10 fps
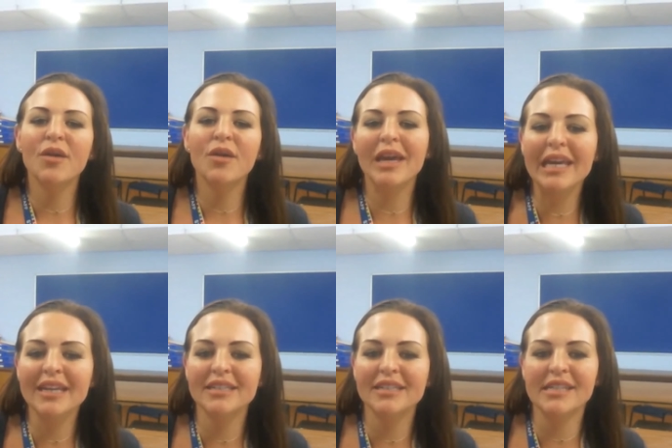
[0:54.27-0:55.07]
So in
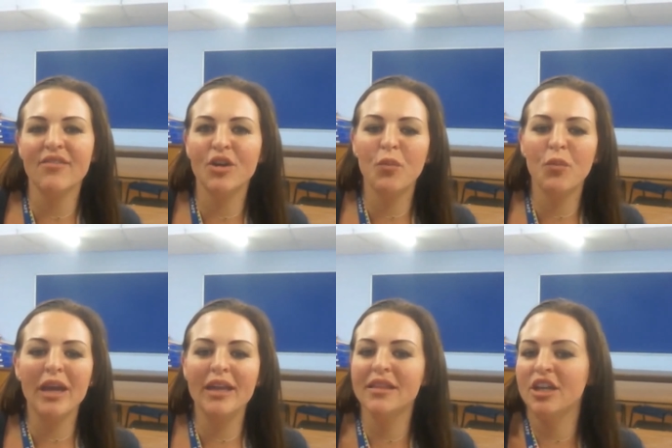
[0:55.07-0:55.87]
year seven,
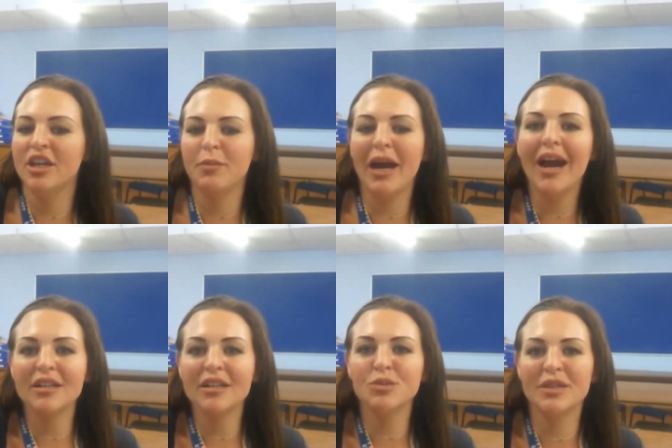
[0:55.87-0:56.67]
we learn about
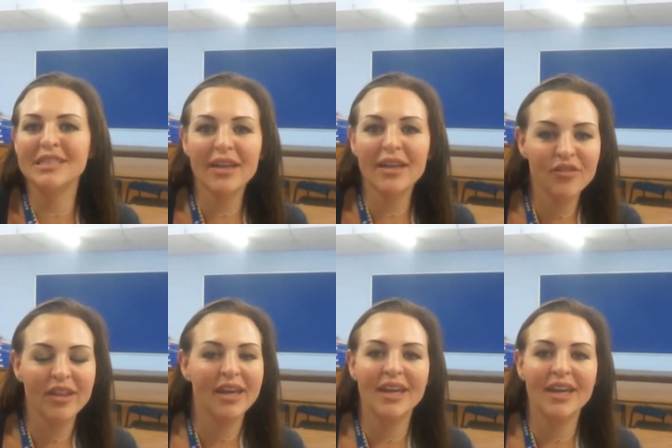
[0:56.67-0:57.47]
how to work
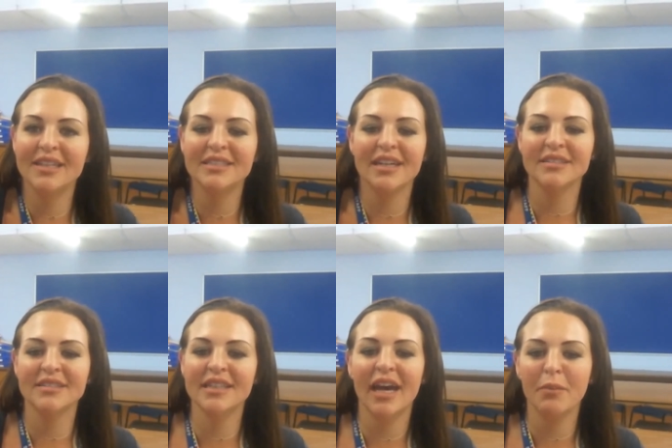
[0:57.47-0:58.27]
safely in a
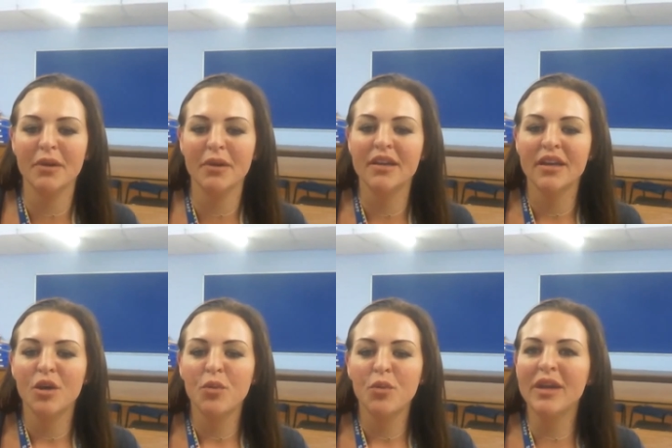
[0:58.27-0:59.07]
science lab.
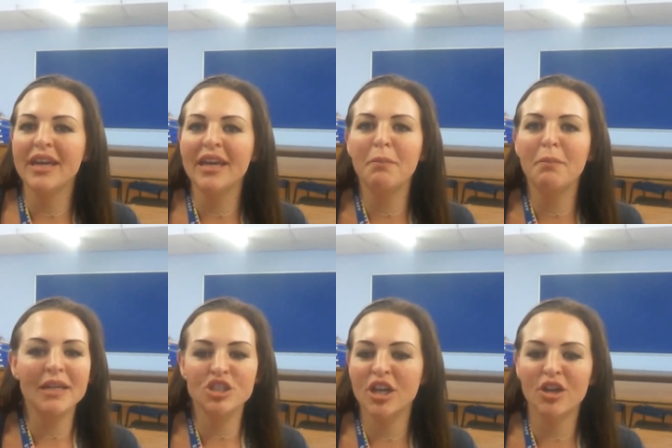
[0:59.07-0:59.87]
We
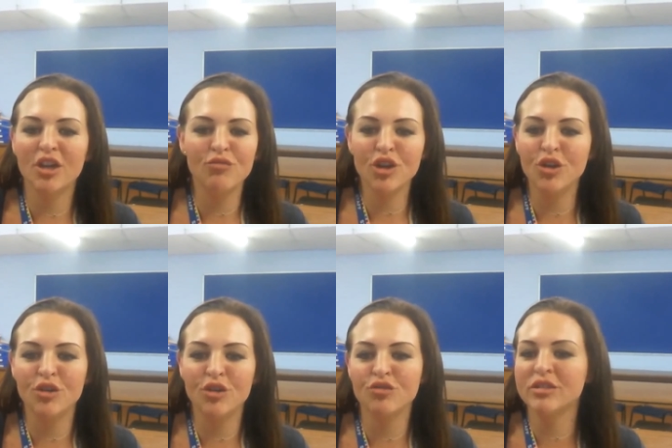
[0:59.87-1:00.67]
measure and
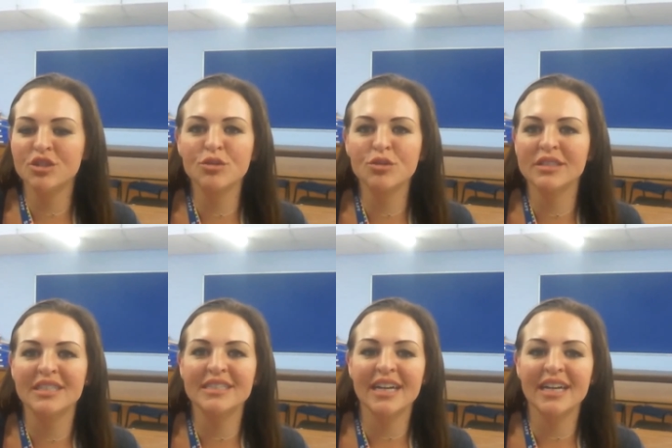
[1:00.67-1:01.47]
record results
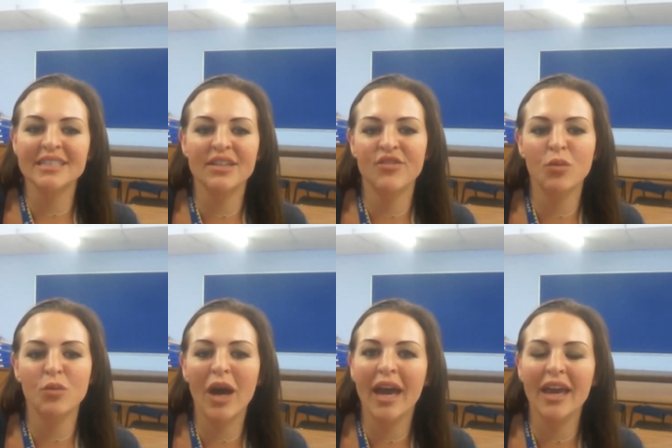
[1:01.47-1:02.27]
in a
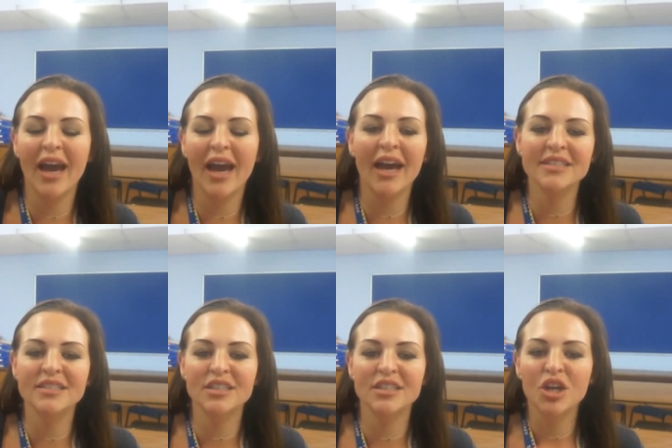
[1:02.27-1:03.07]
scientific way
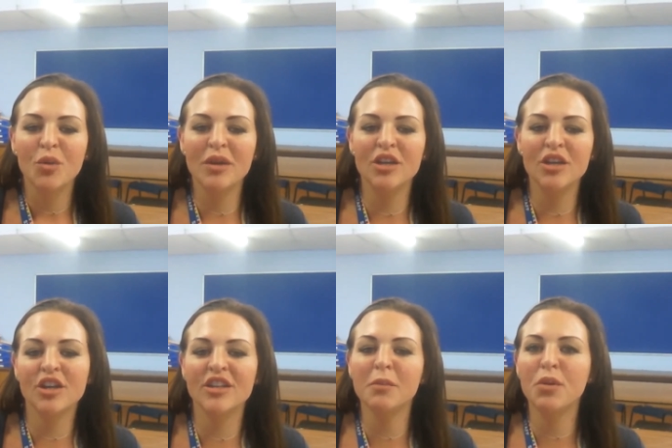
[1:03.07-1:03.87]
and we
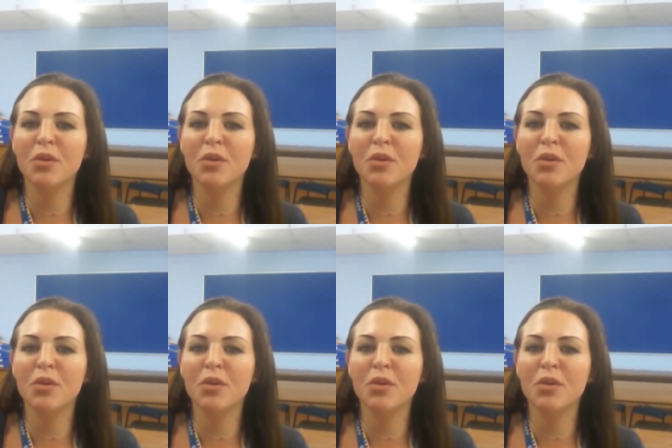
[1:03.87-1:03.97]
look at